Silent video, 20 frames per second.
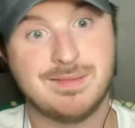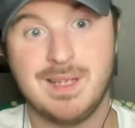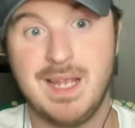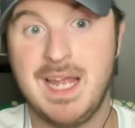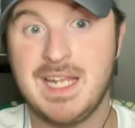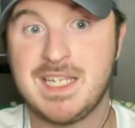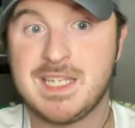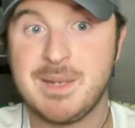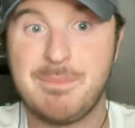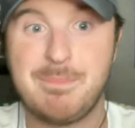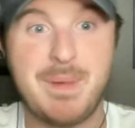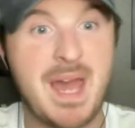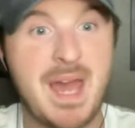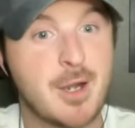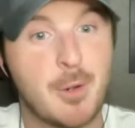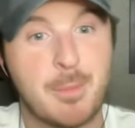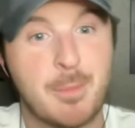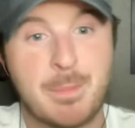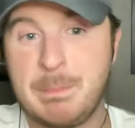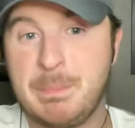It's a
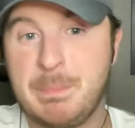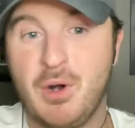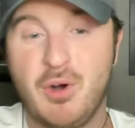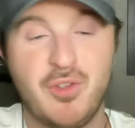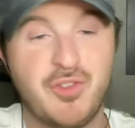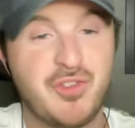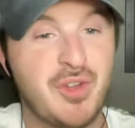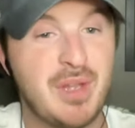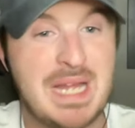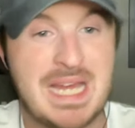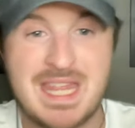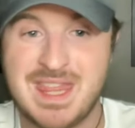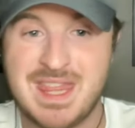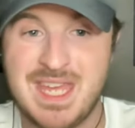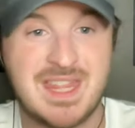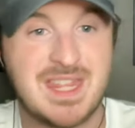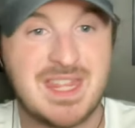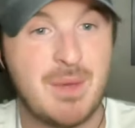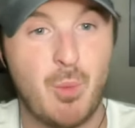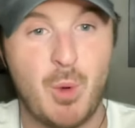better proposal, I
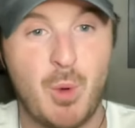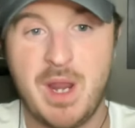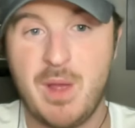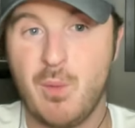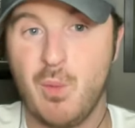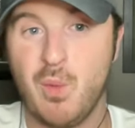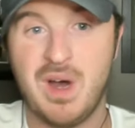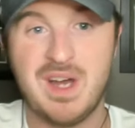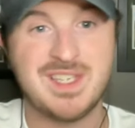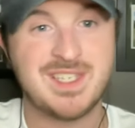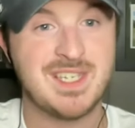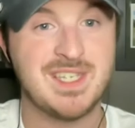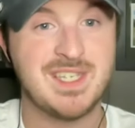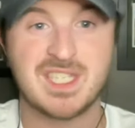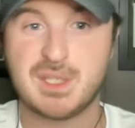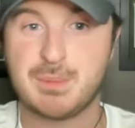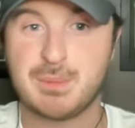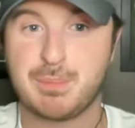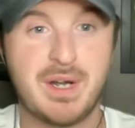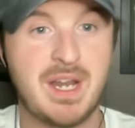think, than what it was in the
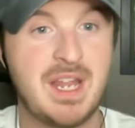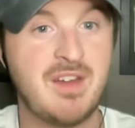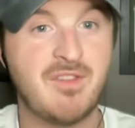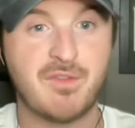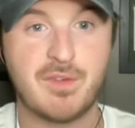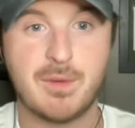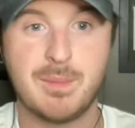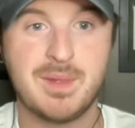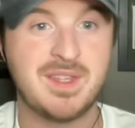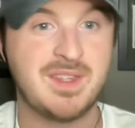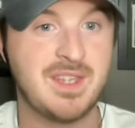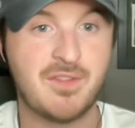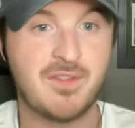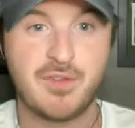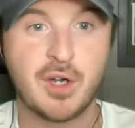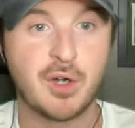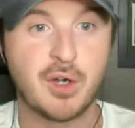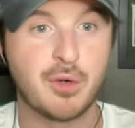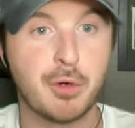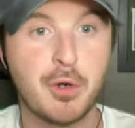spring from a
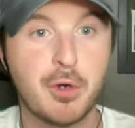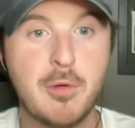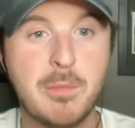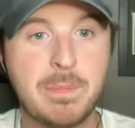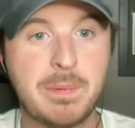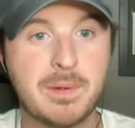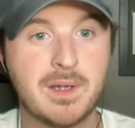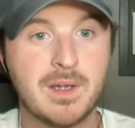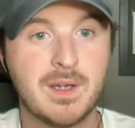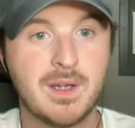different group.